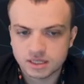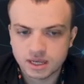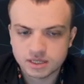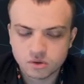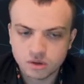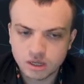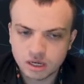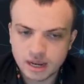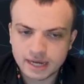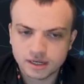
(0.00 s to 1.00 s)
to castle,
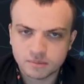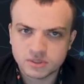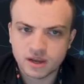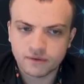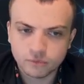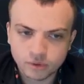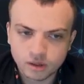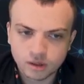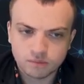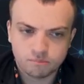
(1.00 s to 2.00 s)
knight comes to f3,